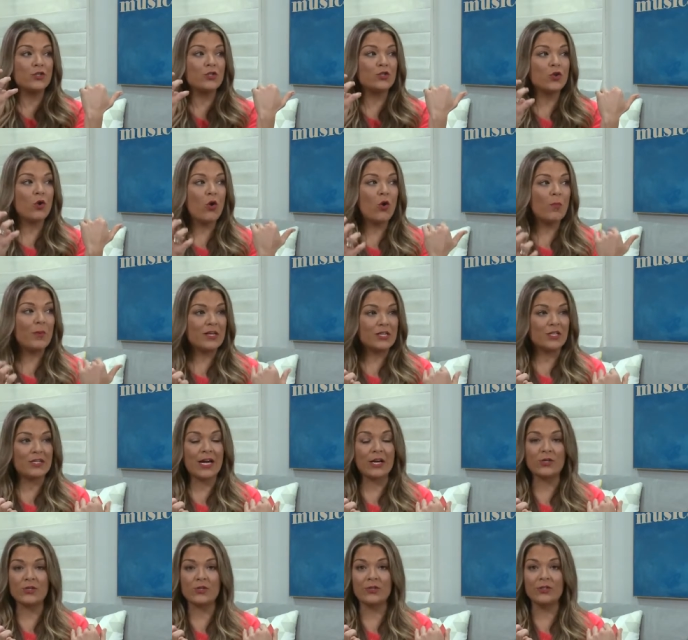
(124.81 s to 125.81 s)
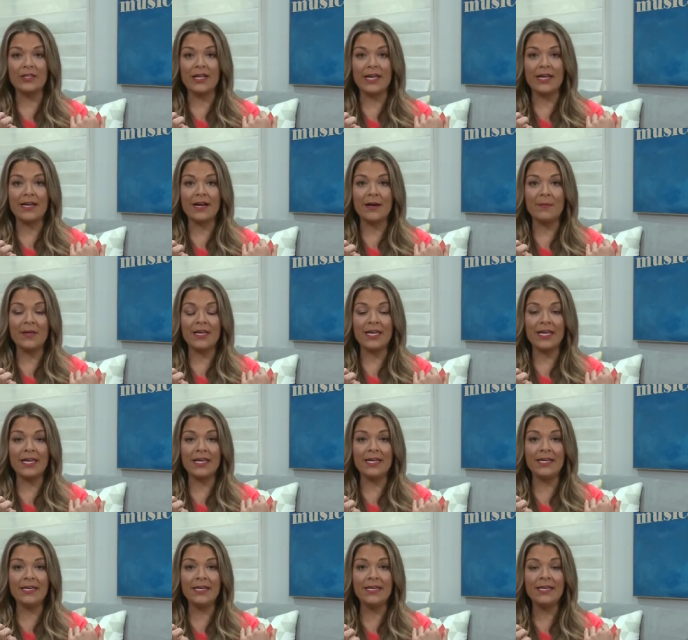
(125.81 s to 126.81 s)
so much natural light coming
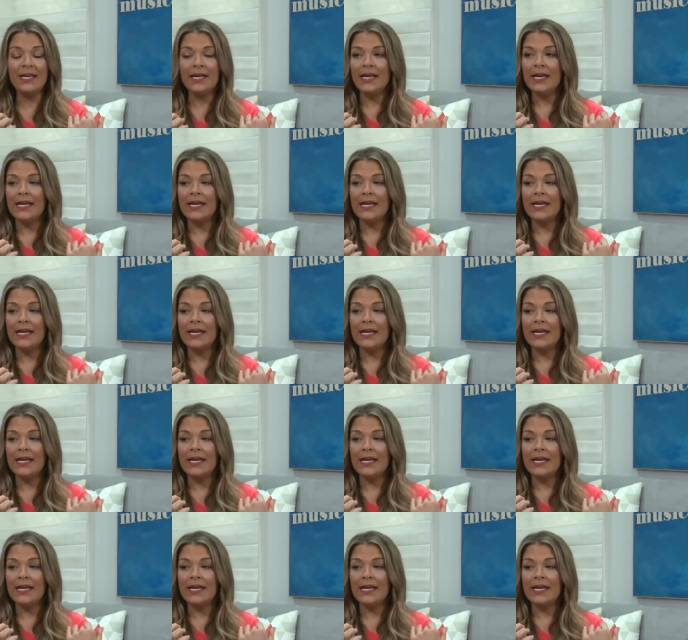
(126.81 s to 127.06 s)
in